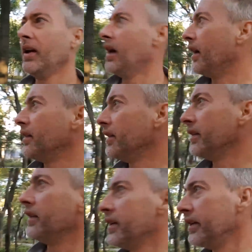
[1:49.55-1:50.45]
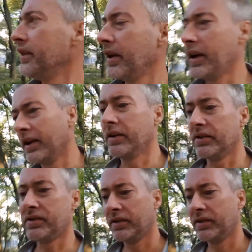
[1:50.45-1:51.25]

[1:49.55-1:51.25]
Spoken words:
lately, and